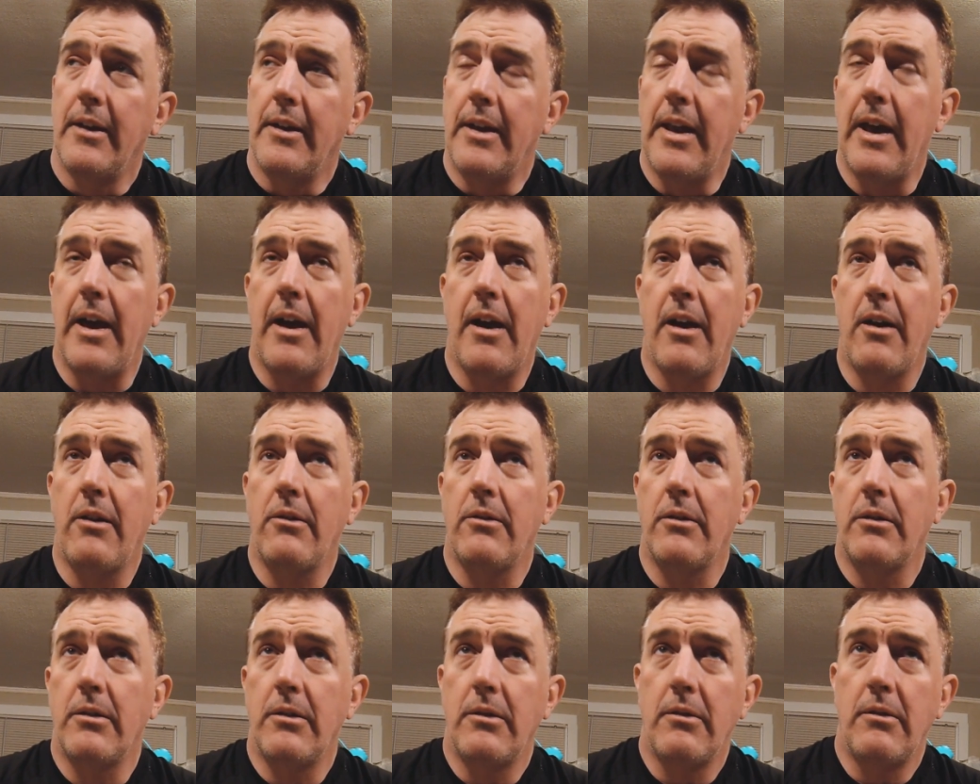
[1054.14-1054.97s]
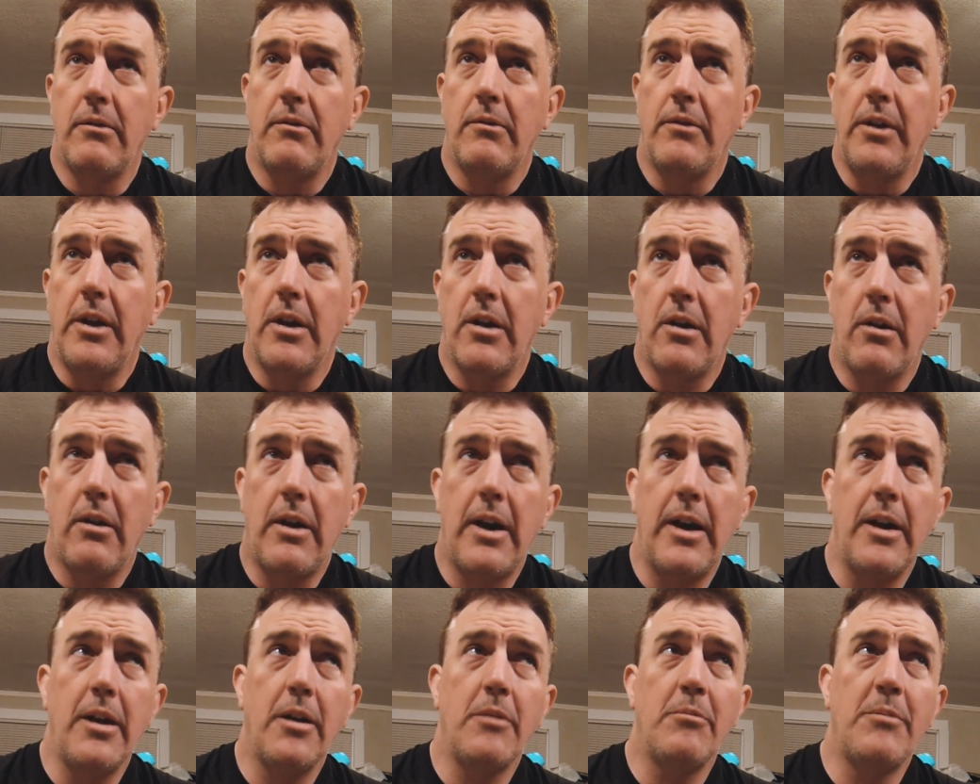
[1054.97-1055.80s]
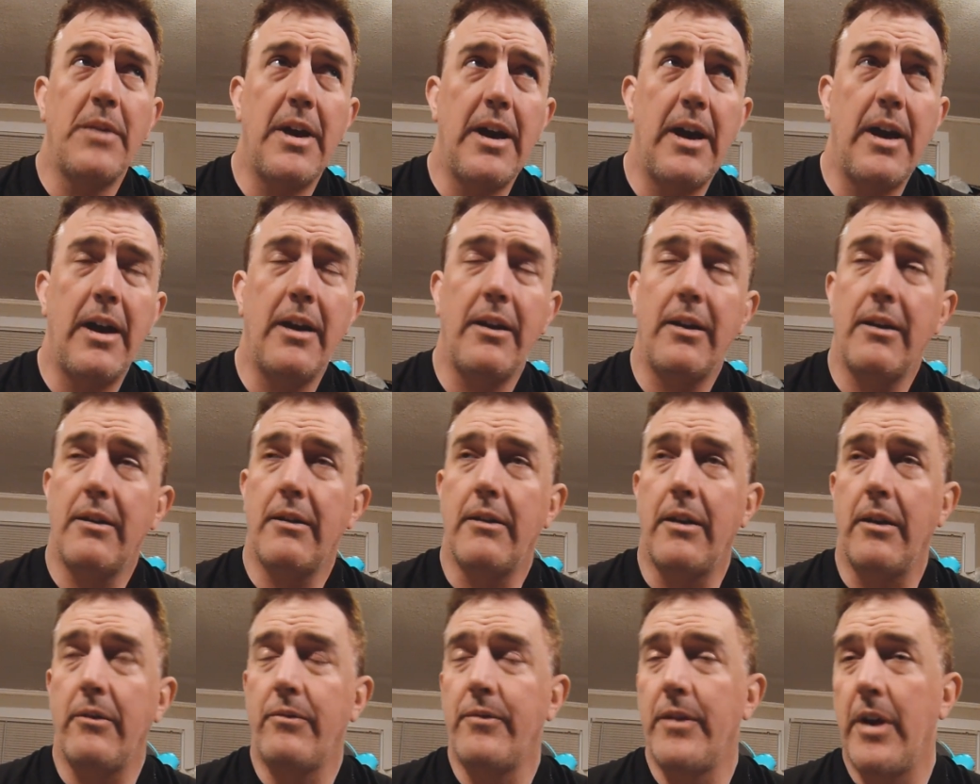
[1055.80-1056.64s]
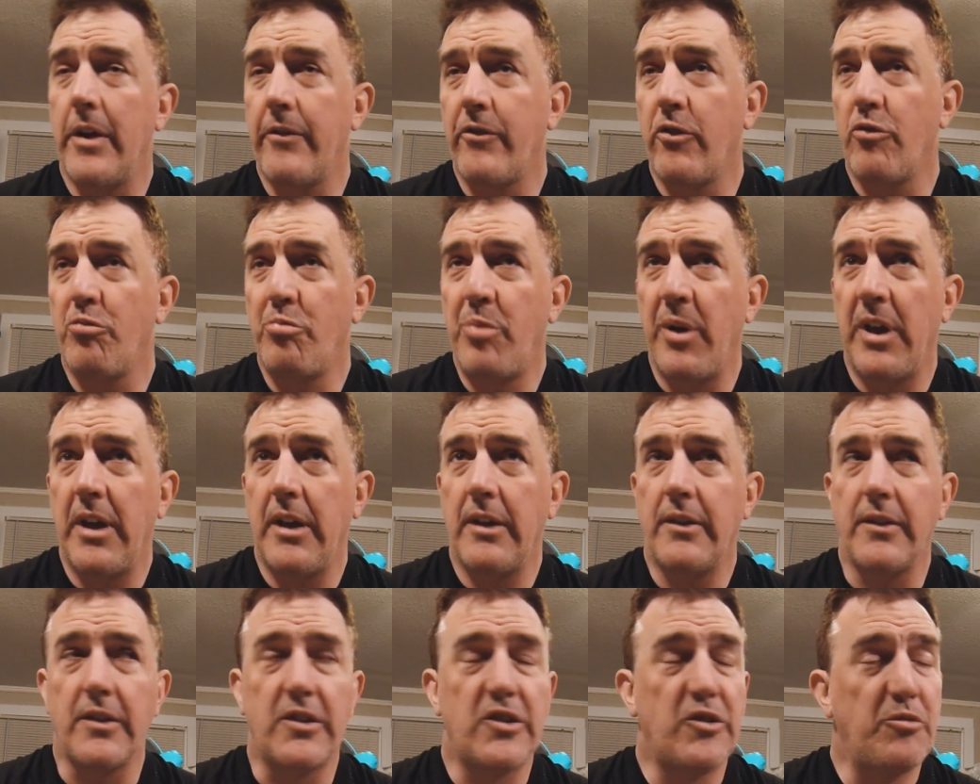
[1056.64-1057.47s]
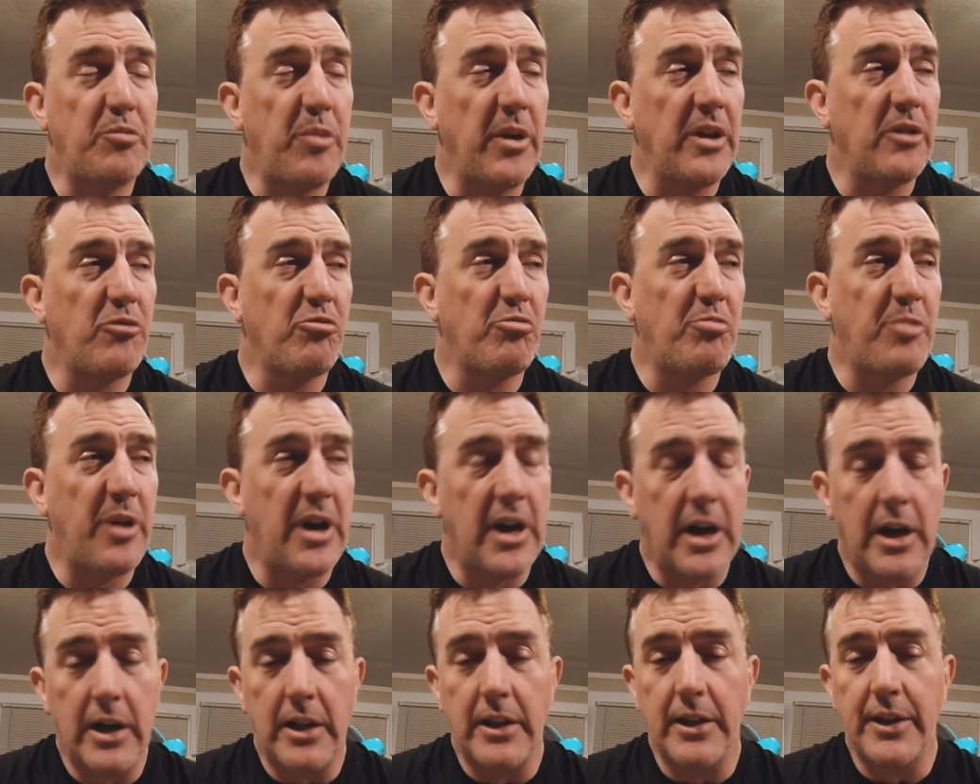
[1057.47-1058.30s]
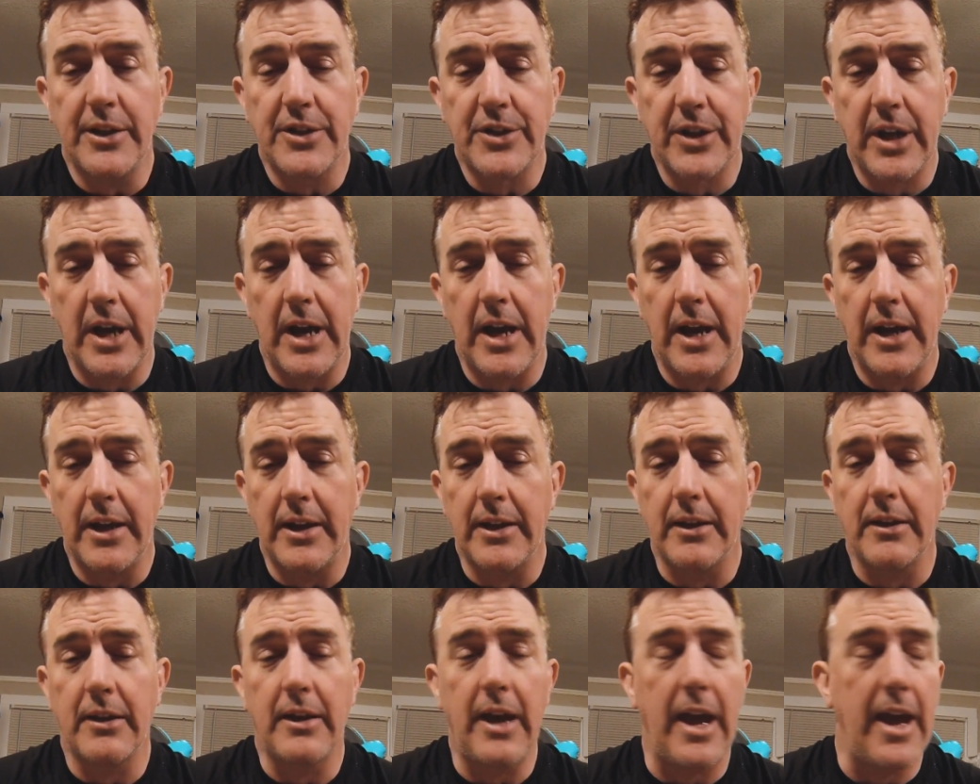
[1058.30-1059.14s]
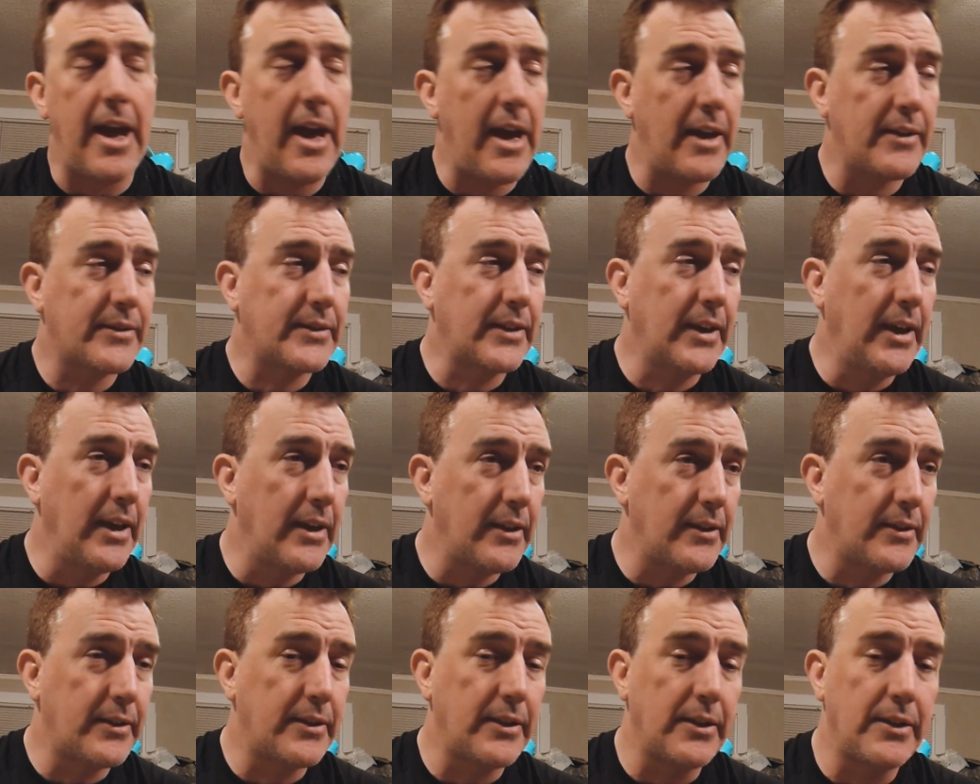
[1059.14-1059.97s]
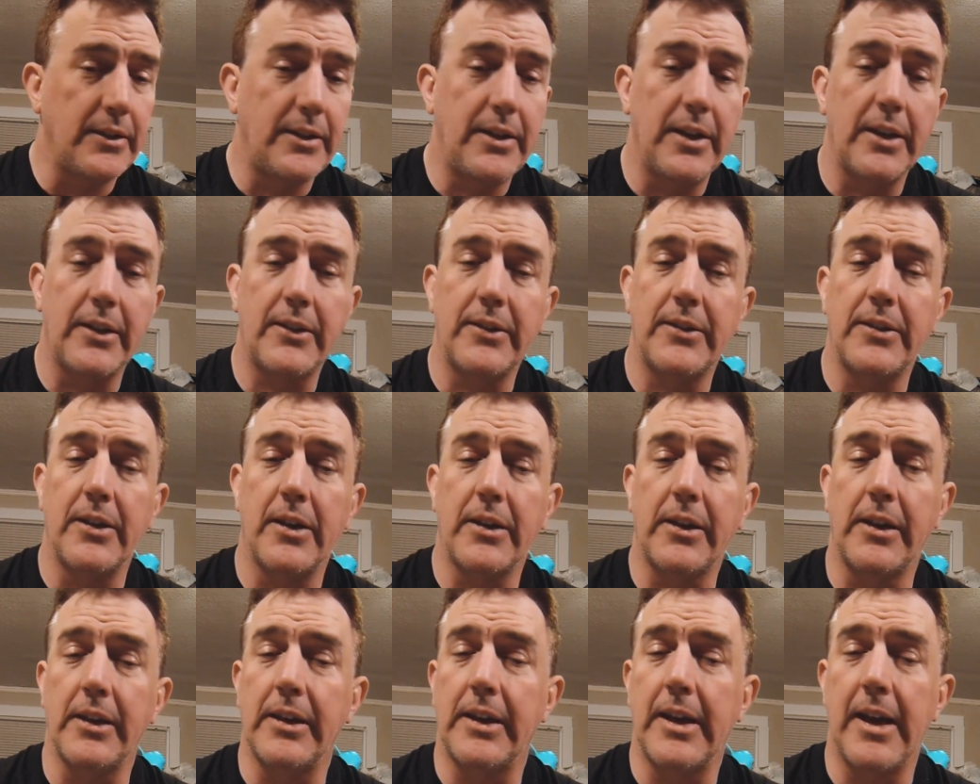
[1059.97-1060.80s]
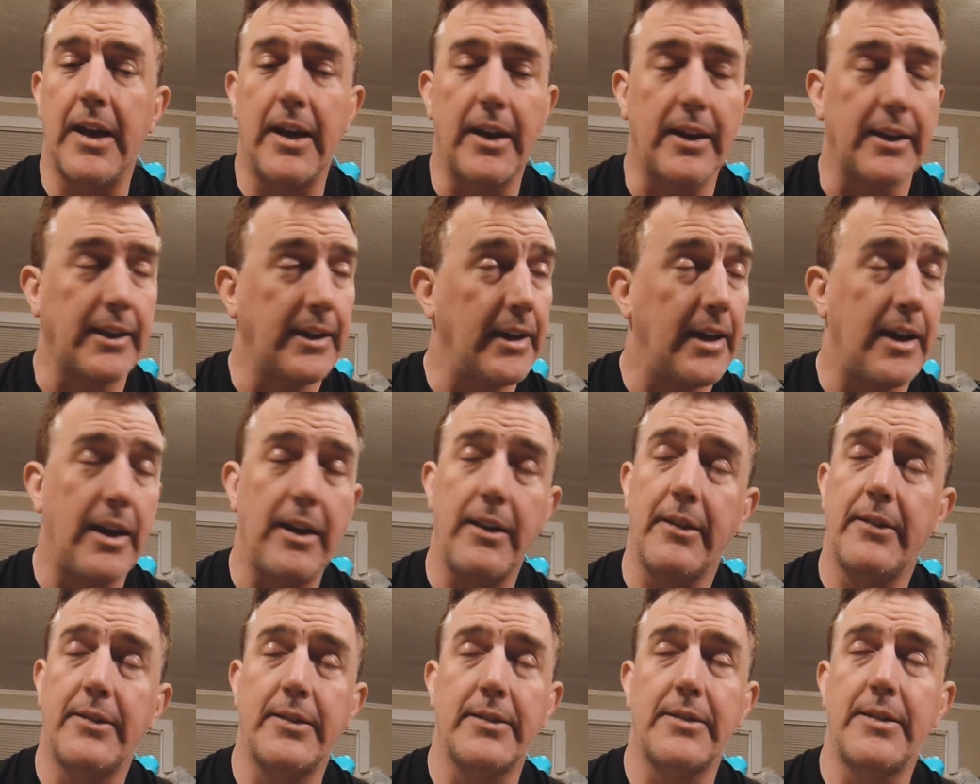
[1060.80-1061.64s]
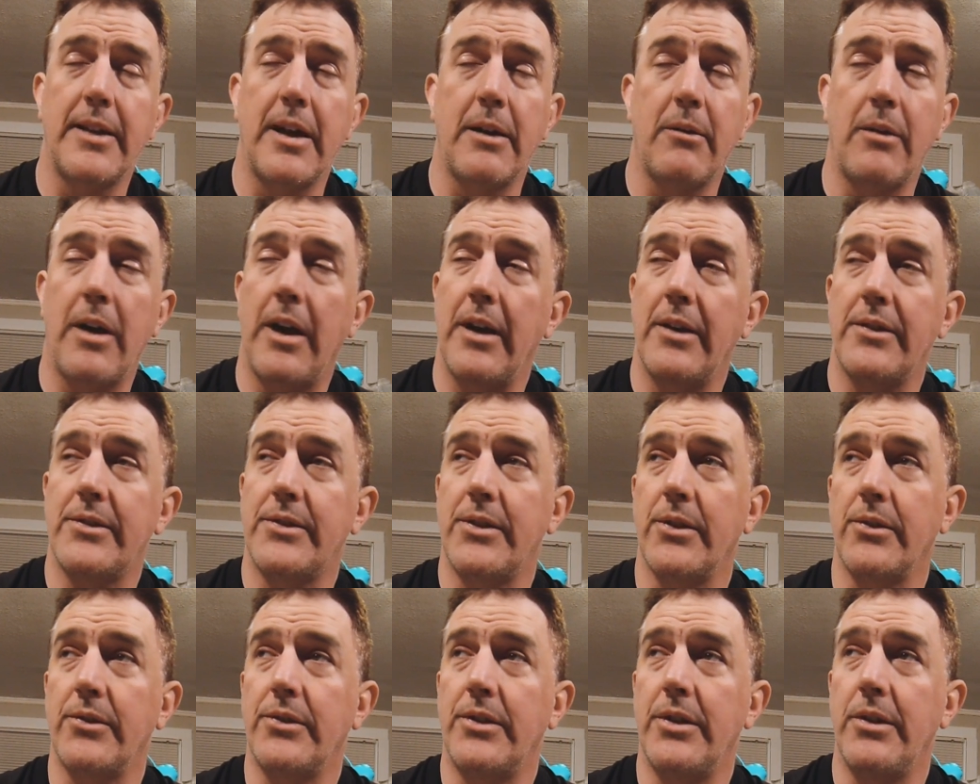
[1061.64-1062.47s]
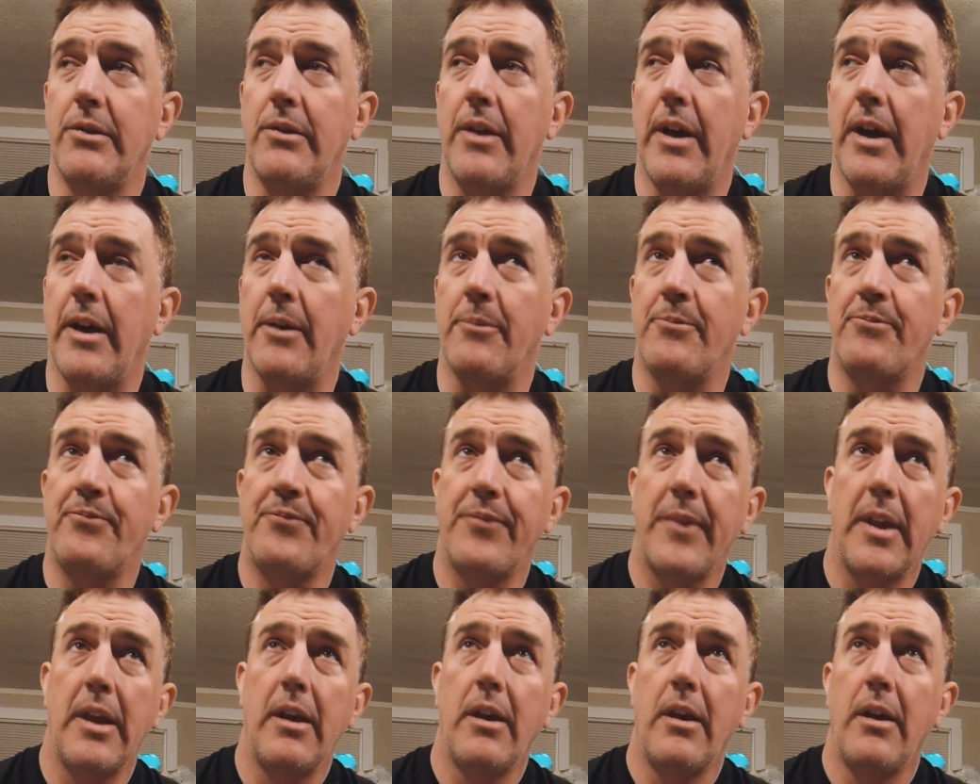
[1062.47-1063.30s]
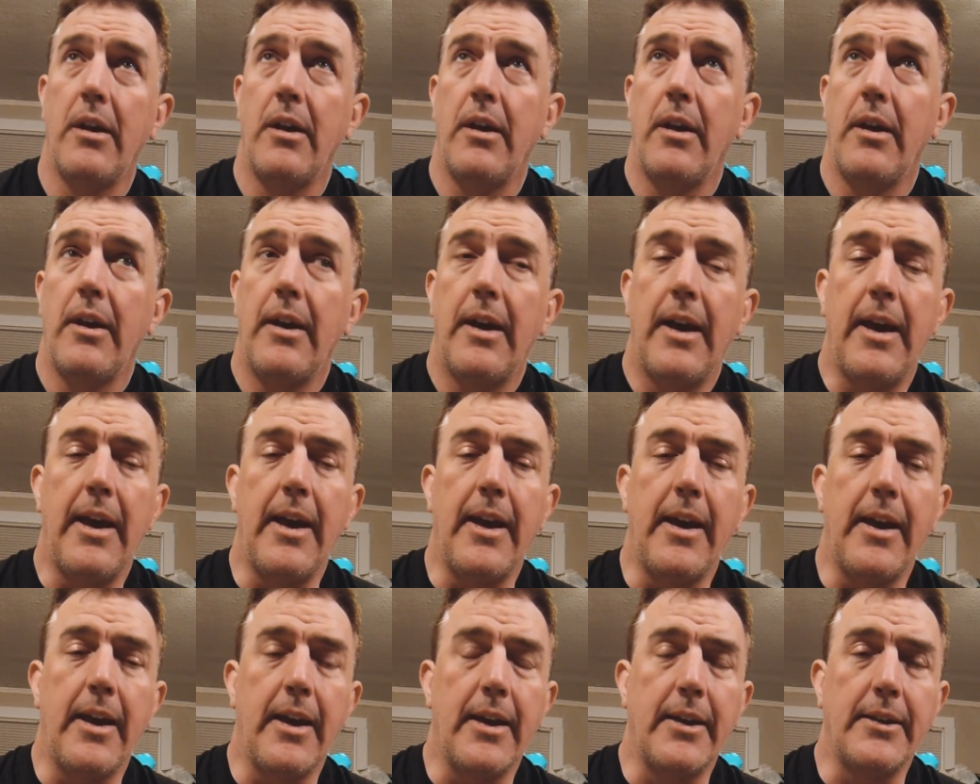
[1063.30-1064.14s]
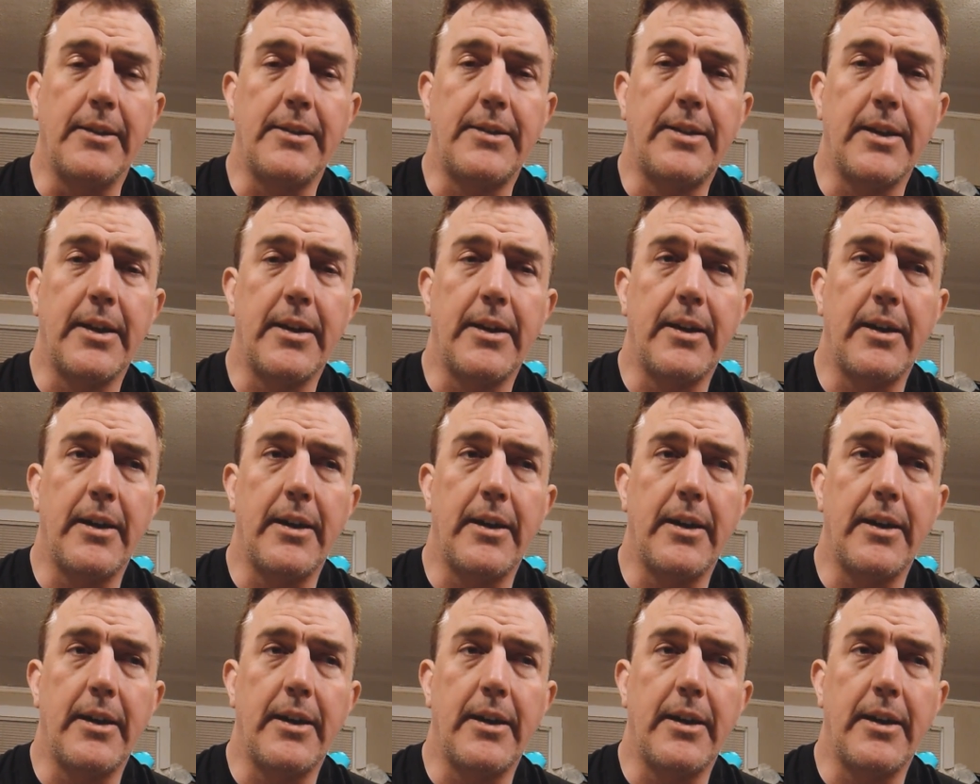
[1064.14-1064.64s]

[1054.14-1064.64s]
Now, I've never been the spit and polish kind of ass kiss and dick sucking kind of guy. It's just not, I just don't do that. And